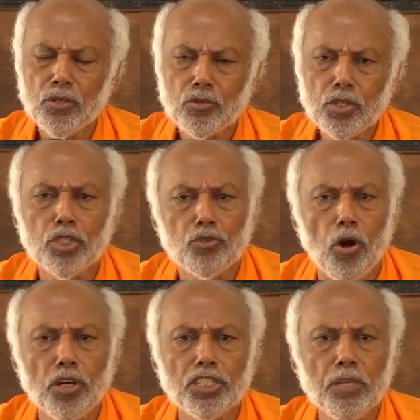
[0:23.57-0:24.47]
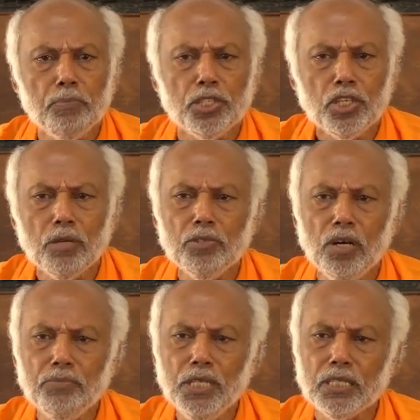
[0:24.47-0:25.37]
So the thought is the picture of the
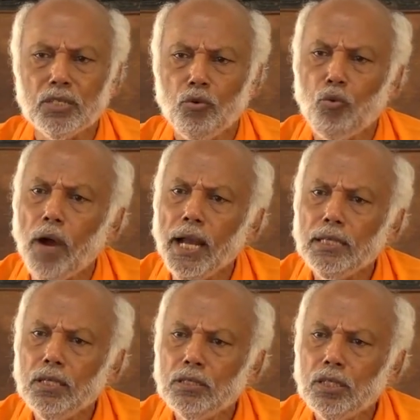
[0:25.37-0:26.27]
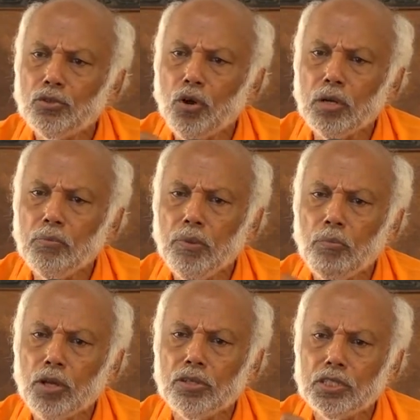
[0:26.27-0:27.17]
object. Why the, the thought
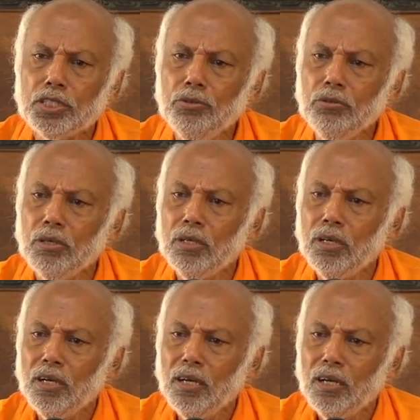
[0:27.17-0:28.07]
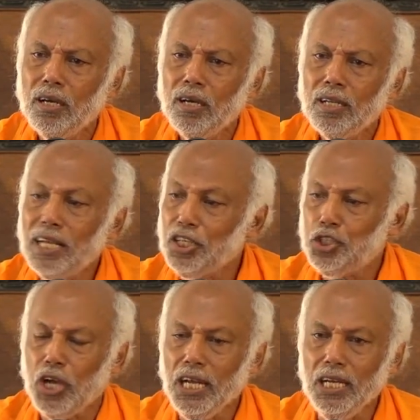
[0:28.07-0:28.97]
bothers you? Like a
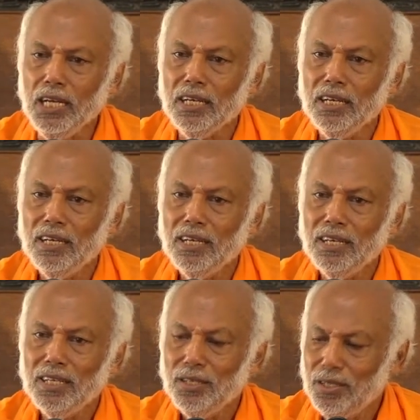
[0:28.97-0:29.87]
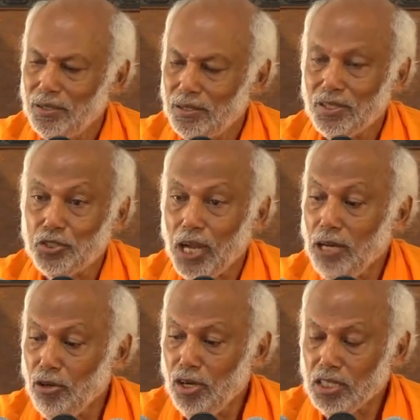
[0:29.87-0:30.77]
child, the
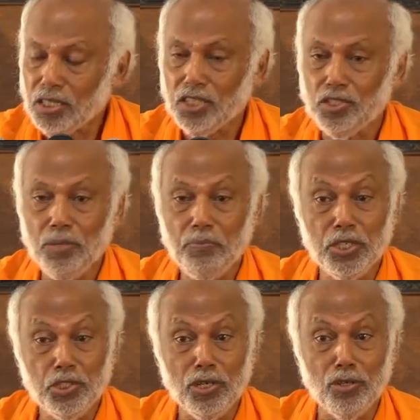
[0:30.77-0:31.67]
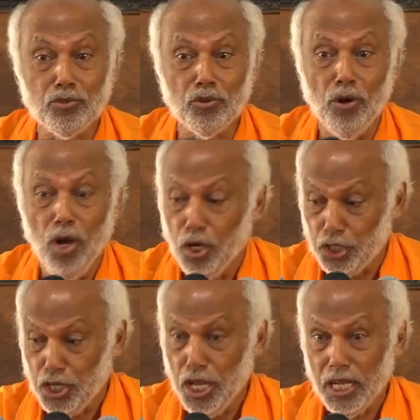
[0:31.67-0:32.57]
child will not touch the picture also. A
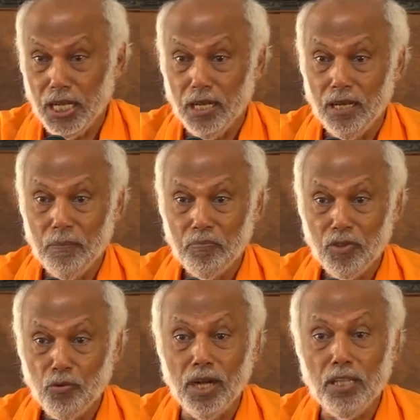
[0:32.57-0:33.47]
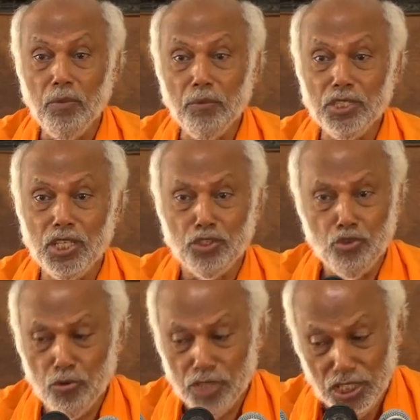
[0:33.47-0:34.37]
snake. What the mommy says,
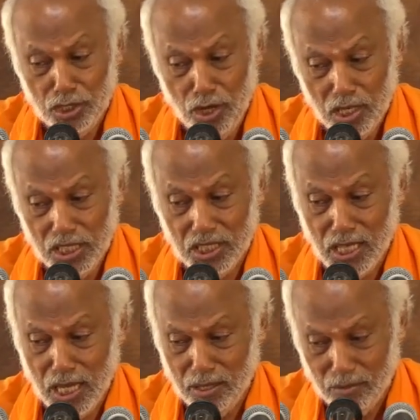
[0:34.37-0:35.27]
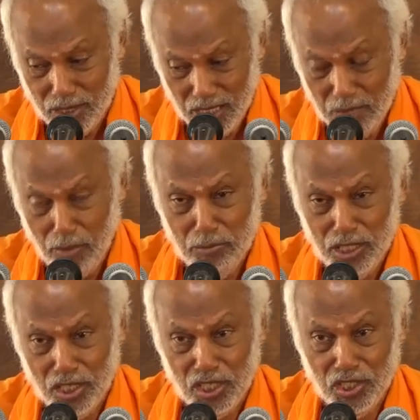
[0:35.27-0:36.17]
no, this is not a snake. The mommy
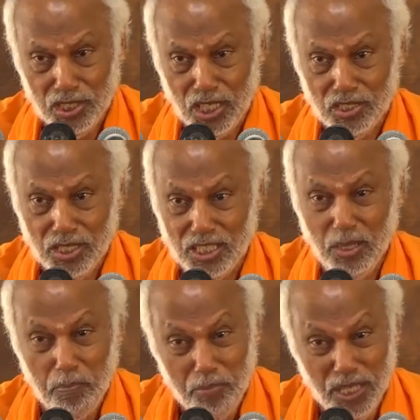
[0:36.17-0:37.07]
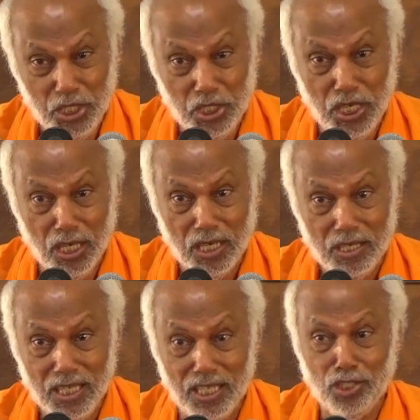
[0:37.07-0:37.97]
is touching, touching, it's a
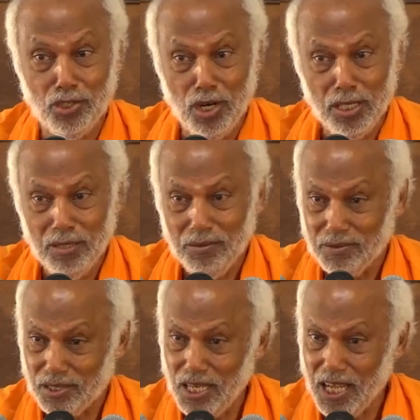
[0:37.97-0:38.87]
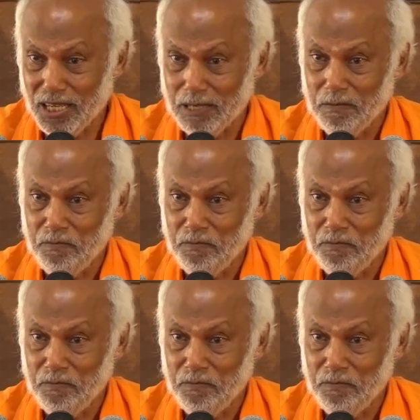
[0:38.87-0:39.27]
picture. It is not the snake.